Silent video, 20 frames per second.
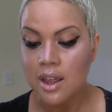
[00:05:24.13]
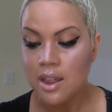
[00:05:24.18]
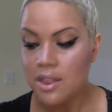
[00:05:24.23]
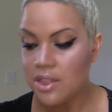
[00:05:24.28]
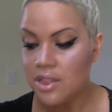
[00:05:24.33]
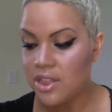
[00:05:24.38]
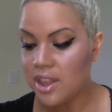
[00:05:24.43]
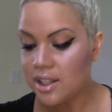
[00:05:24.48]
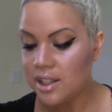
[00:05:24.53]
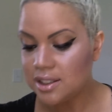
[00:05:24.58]

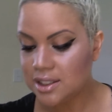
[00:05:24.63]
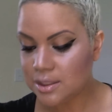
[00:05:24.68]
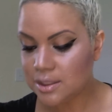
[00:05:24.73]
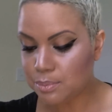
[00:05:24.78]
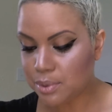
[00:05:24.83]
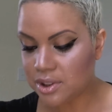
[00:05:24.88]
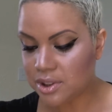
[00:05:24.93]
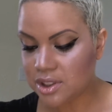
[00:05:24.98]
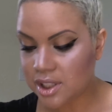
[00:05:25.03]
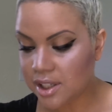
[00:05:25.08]
this
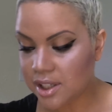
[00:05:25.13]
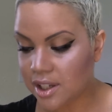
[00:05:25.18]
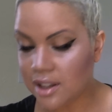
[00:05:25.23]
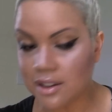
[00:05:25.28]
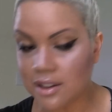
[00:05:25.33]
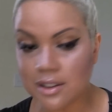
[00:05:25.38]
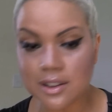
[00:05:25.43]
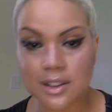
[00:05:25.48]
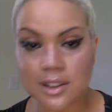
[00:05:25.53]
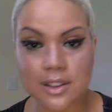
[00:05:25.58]

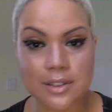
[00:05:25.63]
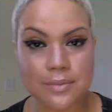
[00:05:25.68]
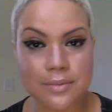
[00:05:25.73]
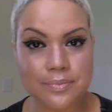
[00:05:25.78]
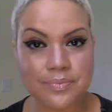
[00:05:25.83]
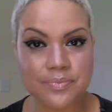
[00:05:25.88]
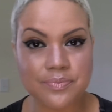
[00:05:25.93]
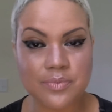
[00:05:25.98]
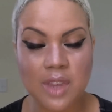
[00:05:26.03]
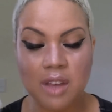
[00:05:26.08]
particular
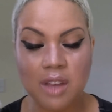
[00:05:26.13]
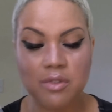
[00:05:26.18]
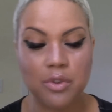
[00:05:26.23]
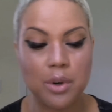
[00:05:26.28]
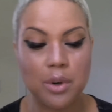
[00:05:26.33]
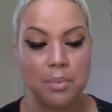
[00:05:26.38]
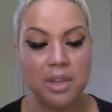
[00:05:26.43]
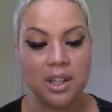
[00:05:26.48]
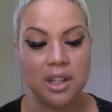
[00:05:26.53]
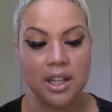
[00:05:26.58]

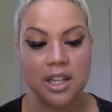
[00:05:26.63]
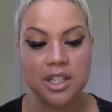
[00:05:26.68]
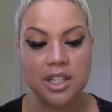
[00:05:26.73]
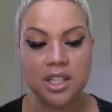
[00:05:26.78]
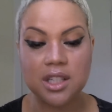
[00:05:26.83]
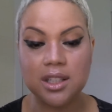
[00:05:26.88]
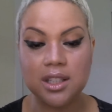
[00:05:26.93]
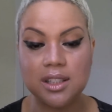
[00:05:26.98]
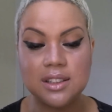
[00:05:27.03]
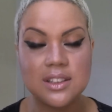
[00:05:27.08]

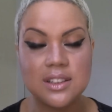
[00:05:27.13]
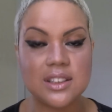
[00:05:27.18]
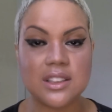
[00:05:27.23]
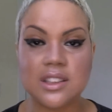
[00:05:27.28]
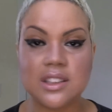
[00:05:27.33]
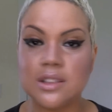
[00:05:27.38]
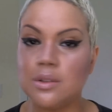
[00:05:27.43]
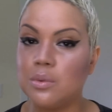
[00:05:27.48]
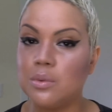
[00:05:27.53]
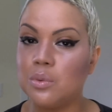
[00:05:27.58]
formulation is
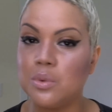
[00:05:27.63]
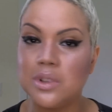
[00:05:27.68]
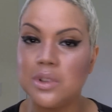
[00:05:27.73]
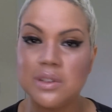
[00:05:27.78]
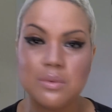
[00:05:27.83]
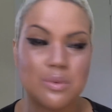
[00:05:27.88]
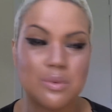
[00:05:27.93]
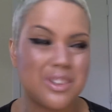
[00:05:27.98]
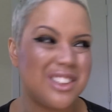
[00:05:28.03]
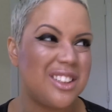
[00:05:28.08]
it's
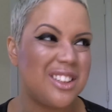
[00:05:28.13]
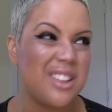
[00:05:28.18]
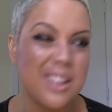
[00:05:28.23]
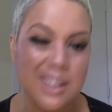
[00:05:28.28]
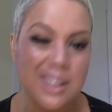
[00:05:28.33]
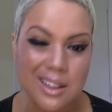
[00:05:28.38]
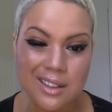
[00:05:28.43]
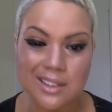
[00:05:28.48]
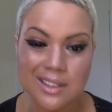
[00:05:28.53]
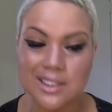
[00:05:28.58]

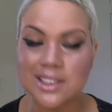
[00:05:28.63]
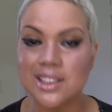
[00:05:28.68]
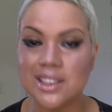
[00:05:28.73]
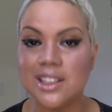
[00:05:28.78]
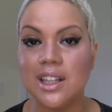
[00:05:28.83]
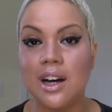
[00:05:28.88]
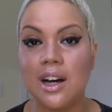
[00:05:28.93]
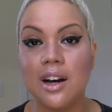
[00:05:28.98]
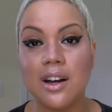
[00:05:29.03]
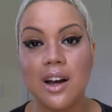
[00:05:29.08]

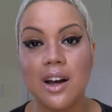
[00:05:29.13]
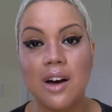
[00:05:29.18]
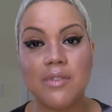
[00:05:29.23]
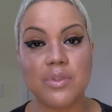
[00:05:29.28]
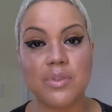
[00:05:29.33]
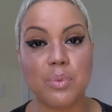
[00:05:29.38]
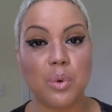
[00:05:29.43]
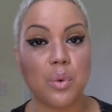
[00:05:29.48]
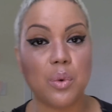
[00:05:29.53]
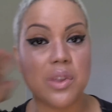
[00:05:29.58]
ridiculously
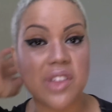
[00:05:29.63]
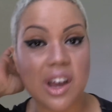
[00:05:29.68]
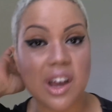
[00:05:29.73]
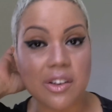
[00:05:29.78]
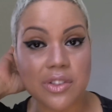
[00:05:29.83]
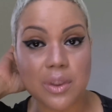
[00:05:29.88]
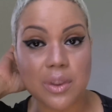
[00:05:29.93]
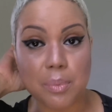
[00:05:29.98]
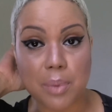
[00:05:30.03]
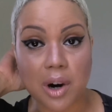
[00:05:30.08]
uncomfortable
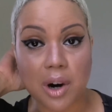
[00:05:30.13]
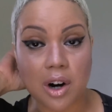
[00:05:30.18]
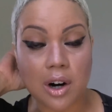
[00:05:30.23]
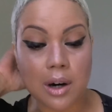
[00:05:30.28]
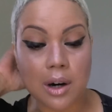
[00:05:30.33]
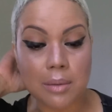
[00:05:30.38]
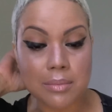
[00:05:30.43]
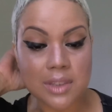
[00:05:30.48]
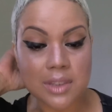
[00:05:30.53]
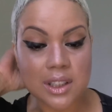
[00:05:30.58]
without the
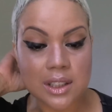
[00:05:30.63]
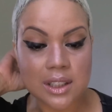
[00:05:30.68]
balm.